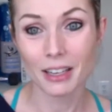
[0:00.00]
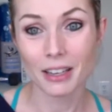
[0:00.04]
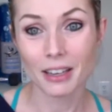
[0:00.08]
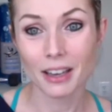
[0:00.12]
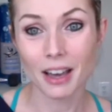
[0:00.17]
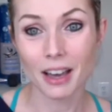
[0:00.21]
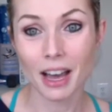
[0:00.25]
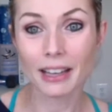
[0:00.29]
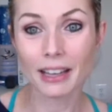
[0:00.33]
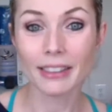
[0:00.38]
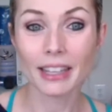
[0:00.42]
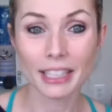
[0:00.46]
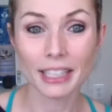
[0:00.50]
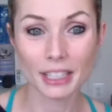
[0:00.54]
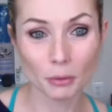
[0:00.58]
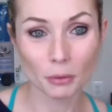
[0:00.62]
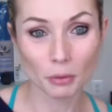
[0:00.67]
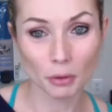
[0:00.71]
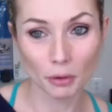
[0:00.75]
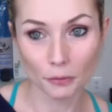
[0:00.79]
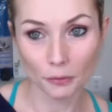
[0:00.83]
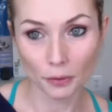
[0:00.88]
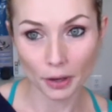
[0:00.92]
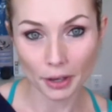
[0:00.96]
I'd like to
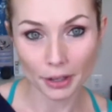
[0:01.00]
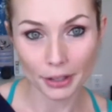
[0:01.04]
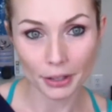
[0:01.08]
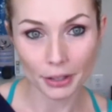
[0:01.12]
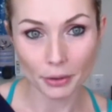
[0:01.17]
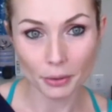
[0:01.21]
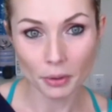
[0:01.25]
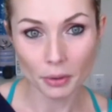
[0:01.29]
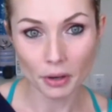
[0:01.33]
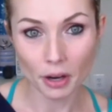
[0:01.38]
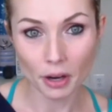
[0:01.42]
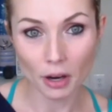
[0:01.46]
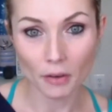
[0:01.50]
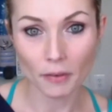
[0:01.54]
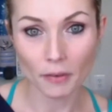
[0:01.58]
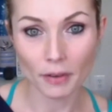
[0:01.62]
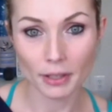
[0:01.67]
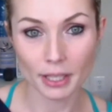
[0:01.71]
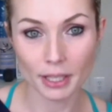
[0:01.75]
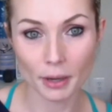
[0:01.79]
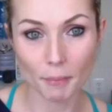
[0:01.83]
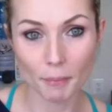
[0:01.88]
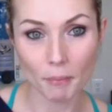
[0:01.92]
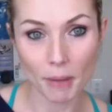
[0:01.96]
refer you over
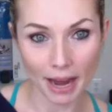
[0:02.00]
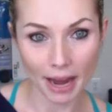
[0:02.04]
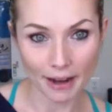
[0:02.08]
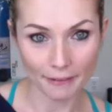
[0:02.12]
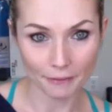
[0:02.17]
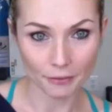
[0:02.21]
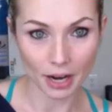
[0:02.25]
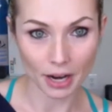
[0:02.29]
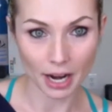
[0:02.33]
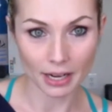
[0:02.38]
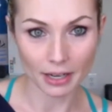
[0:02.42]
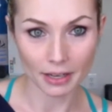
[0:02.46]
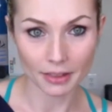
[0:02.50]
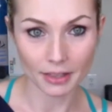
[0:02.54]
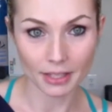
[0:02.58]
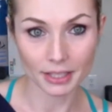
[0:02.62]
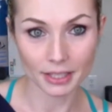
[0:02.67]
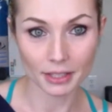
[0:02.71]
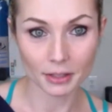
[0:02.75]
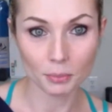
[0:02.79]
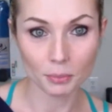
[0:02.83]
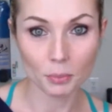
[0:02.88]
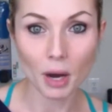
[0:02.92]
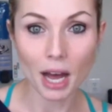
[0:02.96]
to my friend, and this
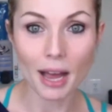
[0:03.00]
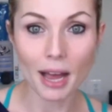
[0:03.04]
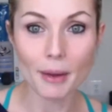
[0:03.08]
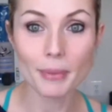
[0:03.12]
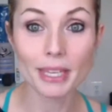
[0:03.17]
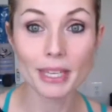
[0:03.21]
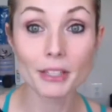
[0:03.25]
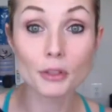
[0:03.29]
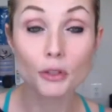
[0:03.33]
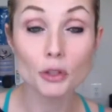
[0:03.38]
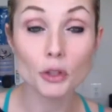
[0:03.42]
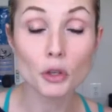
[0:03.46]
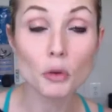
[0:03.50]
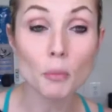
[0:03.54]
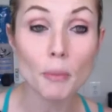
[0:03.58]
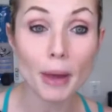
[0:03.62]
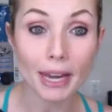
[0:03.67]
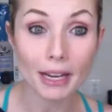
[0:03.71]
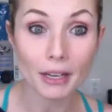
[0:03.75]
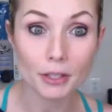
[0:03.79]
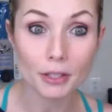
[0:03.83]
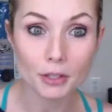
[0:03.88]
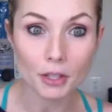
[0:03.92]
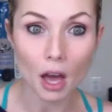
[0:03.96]
is why, because you
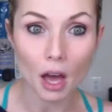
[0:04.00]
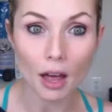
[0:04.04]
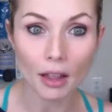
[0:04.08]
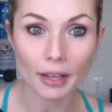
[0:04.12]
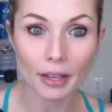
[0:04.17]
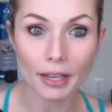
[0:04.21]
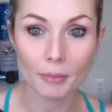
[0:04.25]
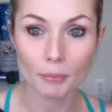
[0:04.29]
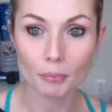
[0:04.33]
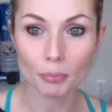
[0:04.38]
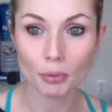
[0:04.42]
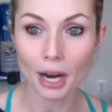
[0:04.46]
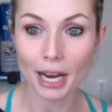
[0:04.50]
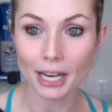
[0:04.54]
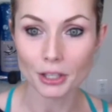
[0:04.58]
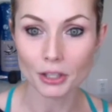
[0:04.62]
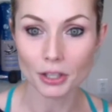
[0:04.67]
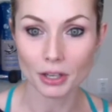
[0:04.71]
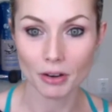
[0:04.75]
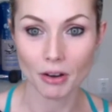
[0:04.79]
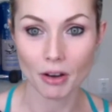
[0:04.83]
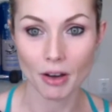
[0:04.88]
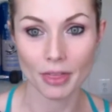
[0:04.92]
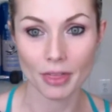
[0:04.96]
made a solid
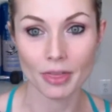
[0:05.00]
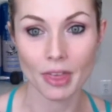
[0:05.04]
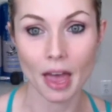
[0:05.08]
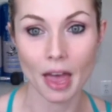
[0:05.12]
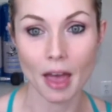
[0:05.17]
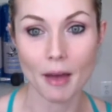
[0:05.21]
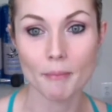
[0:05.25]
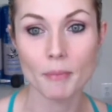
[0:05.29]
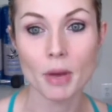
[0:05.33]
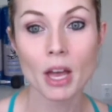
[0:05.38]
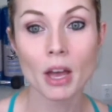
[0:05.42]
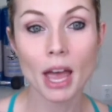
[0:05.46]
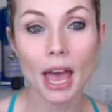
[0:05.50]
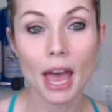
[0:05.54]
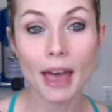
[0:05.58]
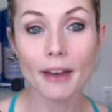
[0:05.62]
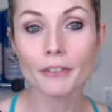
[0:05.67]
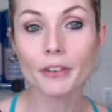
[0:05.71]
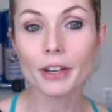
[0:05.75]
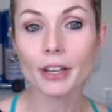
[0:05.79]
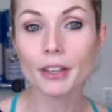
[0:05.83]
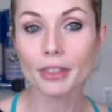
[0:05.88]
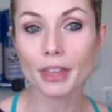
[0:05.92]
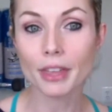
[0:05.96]
impression on them.
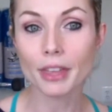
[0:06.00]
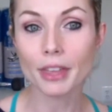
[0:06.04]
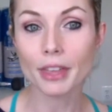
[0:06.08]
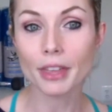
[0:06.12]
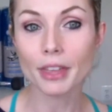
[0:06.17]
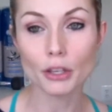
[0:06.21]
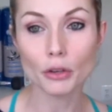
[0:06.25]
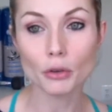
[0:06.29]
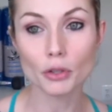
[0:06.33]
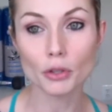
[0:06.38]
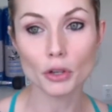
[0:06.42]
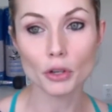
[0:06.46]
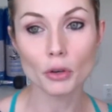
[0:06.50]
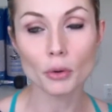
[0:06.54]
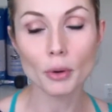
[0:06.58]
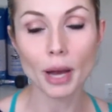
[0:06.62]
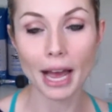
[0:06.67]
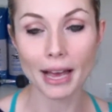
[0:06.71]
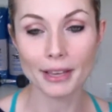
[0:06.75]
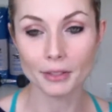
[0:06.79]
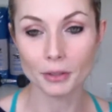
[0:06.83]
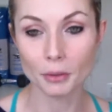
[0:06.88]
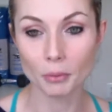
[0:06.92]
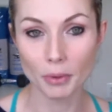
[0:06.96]
Everything that you do
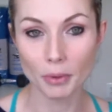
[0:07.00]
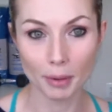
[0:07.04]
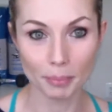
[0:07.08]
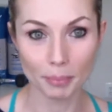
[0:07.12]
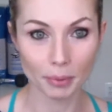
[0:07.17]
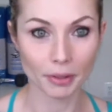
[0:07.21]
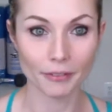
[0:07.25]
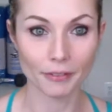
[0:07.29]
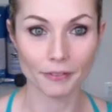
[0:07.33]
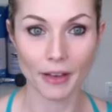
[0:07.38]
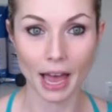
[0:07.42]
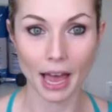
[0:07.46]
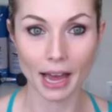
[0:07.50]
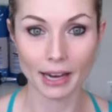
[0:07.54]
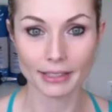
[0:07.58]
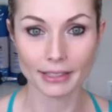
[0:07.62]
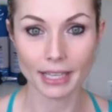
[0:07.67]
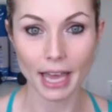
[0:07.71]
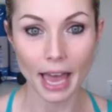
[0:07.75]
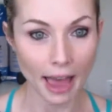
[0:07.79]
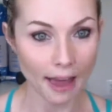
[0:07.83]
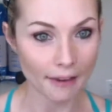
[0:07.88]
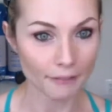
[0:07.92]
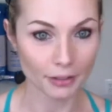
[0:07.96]
has a ripple effect.
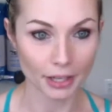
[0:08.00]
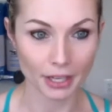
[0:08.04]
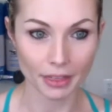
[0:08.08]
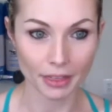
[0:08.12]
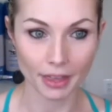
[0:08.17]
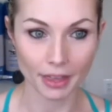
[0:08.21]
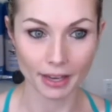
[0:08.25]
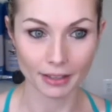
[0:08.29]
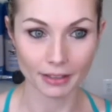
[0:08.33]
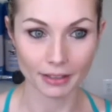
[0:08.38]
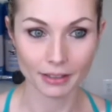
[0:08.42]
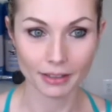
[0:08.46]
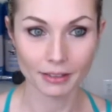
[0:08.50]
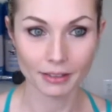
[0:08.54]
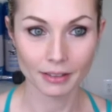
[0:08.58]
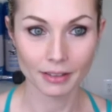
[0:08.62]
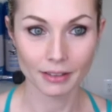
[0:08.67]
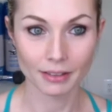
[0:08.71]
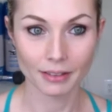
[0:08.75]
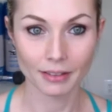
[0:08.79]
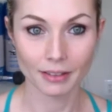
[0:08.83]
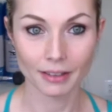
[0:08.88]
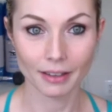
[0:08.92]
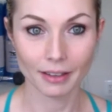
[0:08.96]
Everything.
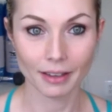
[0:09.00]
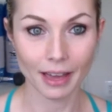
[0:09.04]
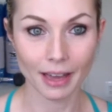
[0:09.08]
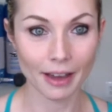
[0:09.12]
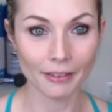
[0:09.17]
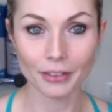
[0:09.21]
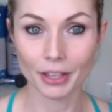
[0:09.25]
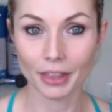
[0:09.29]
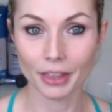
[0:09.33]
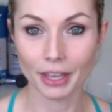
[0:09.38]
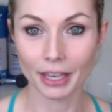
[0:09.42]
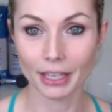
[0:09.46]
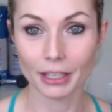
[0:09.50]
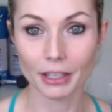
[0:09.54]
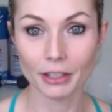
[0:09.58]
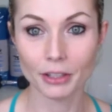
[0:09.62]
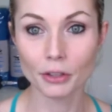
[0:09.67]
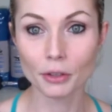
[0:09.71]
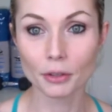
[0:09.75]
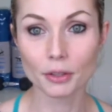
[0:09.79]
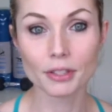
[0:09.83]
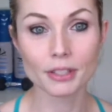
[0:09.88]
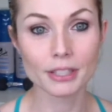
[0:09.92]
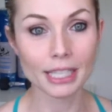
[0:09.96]
And
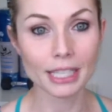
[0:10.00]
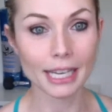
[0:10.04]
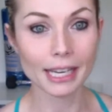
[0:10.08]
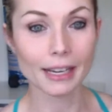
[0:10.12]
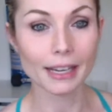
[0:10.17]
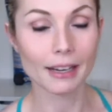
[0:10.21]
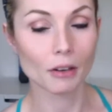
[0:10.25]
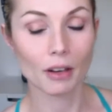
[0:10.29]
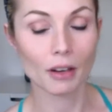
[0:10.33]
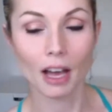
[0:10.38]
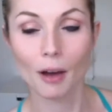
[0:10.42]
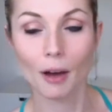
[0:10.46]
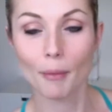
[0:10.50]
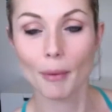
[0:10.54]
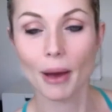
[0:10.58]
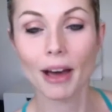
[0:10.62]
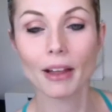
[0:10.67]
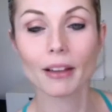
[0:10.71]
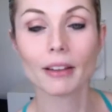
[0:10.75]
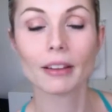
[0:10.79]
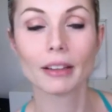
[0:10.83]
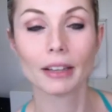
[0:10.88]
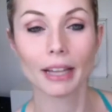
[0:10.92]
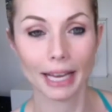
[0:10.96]
you'll see it, it'll come
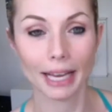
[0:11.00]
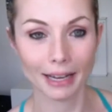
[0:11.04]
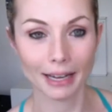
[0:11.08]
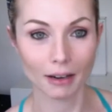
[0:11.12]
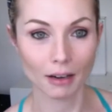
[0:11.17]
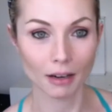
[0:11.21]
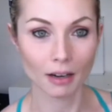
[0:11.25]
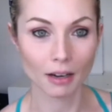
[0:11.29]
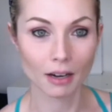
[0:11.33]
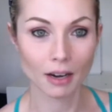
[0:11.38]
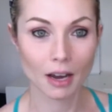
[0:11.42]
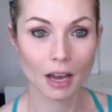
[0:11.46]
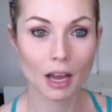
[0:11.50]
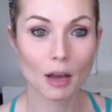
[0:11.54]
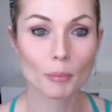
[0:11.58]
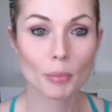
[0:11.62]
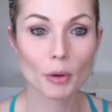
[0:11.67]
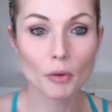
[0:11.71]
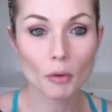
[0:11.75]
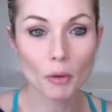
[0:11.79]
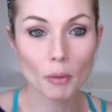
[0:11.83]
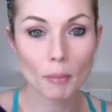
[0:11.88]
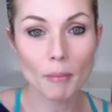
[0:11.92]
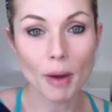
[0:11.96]
out later, but
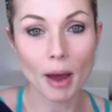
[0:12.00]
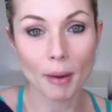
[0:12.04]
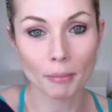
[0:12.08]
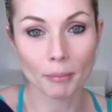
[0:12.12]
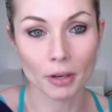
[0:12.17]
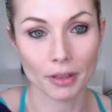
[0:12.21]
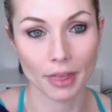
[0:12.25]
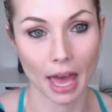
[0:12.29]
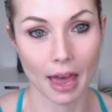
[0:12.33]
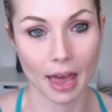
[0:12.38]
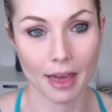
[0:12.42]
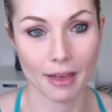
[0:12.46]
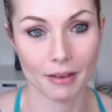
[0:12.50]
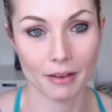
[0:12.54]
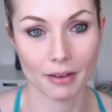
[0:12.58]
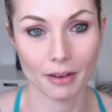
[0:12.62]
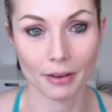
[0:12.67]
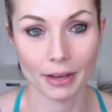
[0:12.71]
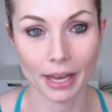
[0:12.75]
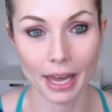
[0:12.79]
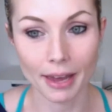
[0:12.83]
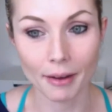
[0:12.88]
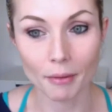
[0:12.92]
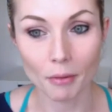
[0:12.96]
remember that, okay?